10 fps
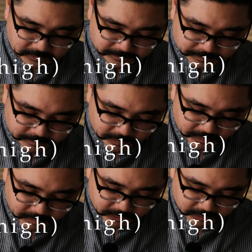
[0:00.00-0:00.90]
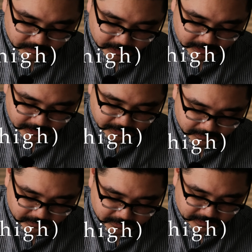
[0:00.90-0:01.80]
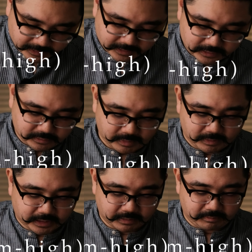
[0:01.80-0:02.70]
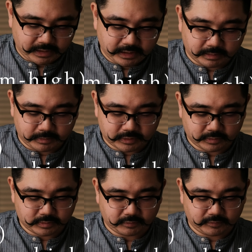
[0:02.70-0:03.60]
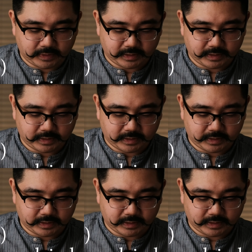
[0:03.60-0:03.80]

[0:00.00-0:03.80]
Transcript: I'm going to put it a little bit higher to maybe like a medium in terms of